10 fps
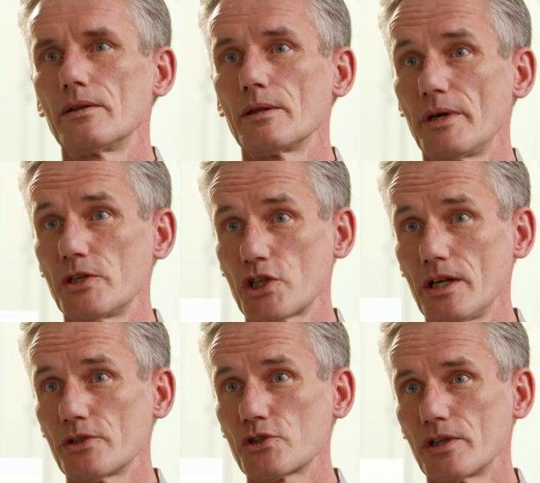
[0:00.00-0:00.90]
The main
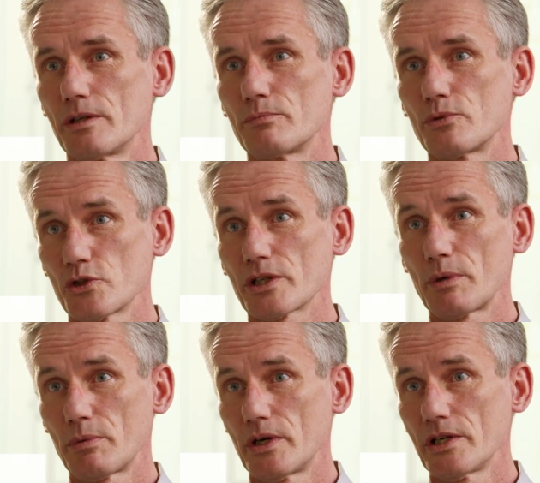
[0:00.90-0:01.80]
challenge in project
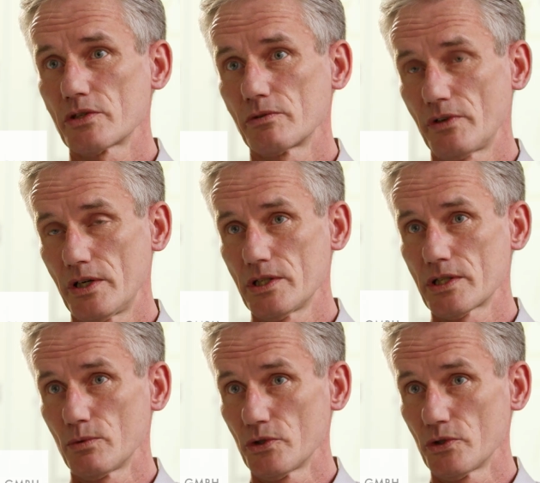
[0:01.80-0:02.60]
preparation phase